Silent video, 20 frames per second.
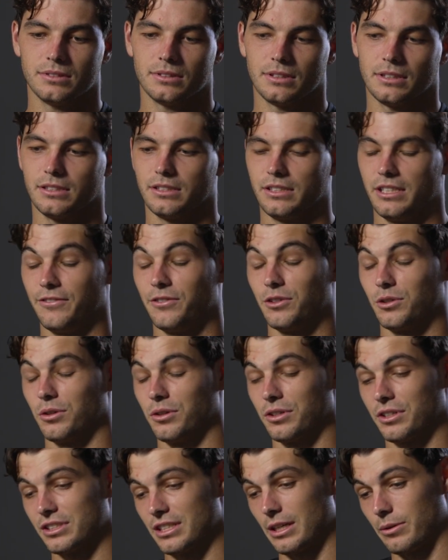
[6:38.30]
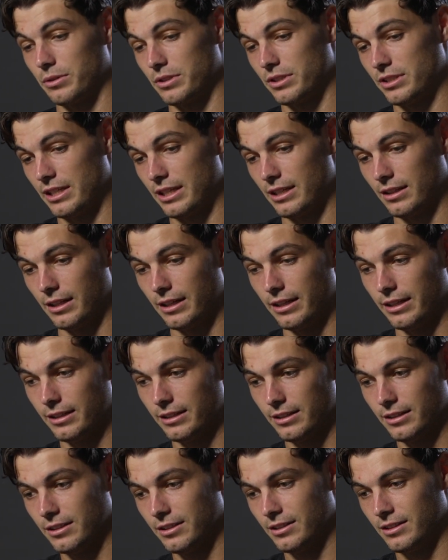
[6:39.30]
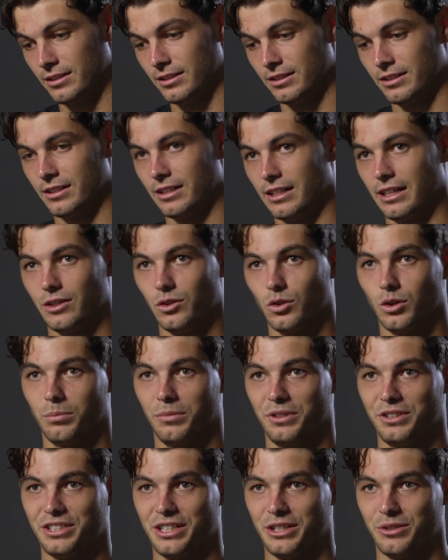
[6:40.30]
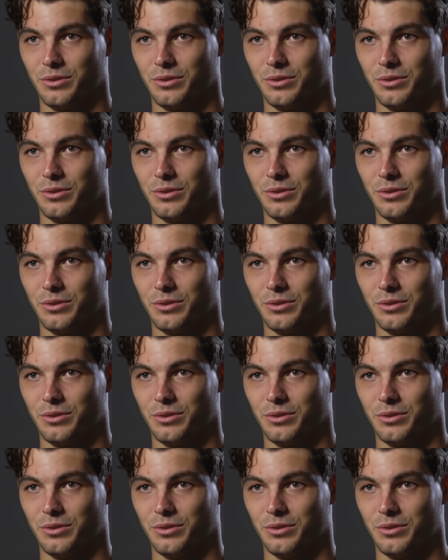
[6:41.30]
It's difficult because I would say like I'd normally say